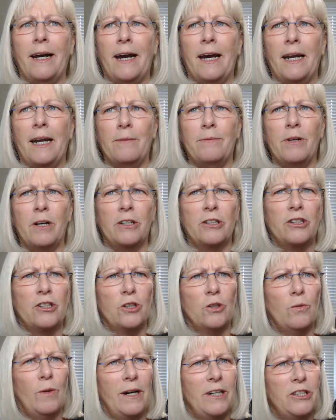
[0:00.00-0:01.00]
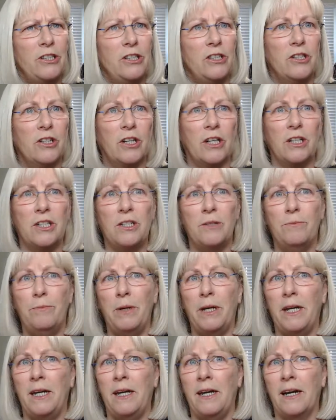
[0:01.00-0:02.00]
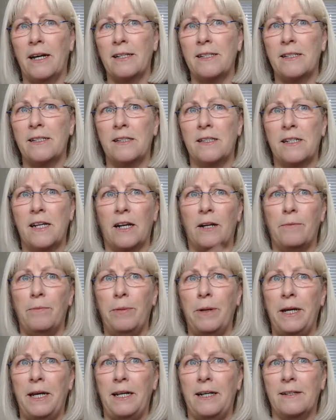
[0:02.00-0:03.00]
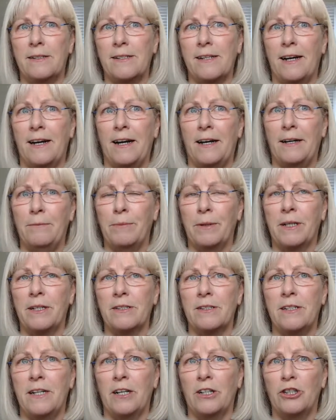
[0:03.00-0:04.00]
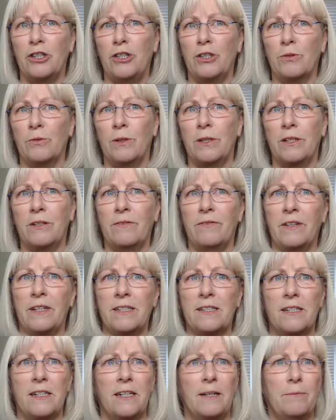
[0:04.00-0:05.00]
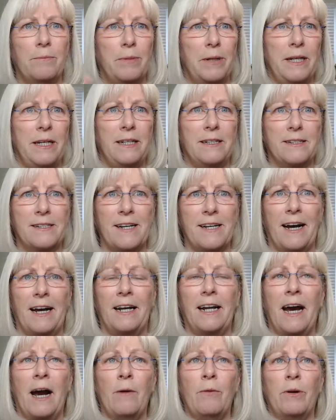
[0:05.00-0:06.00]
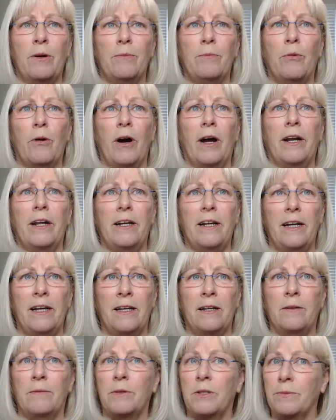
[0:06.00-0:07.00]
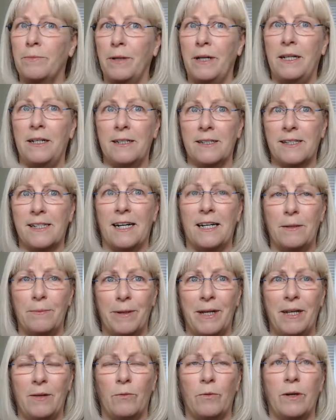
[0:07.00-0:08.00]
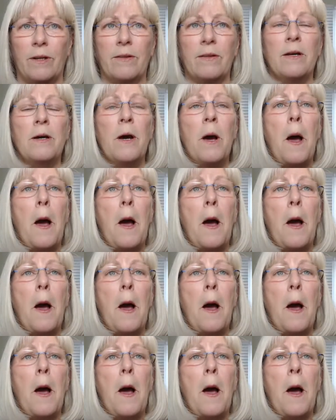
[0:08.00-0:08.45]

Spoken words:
And I'm not sure why she took it to BES instead of PE Design, because now she's wanting to fix it in PE Design. I would have brought it into PE Design to begin with.